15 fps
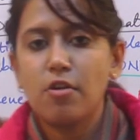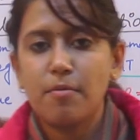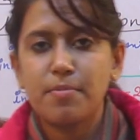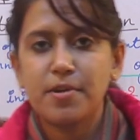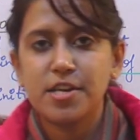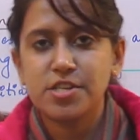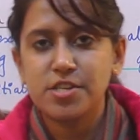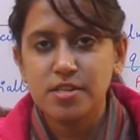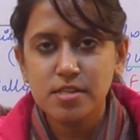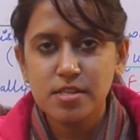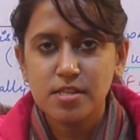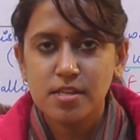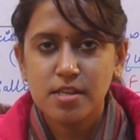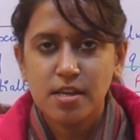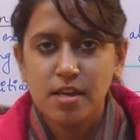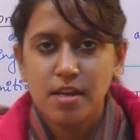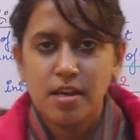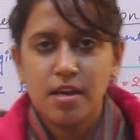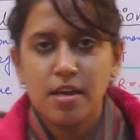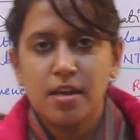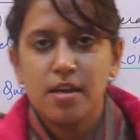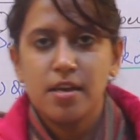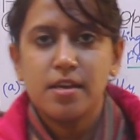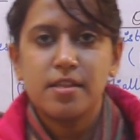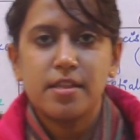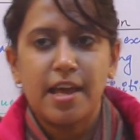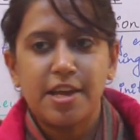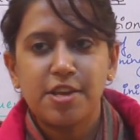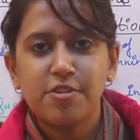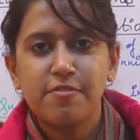operations.
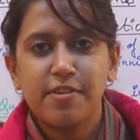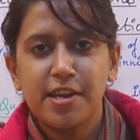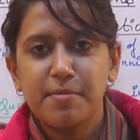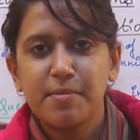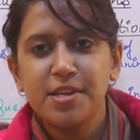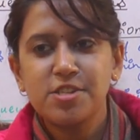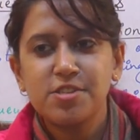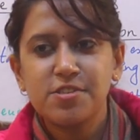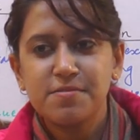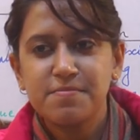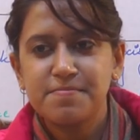Thank you very much.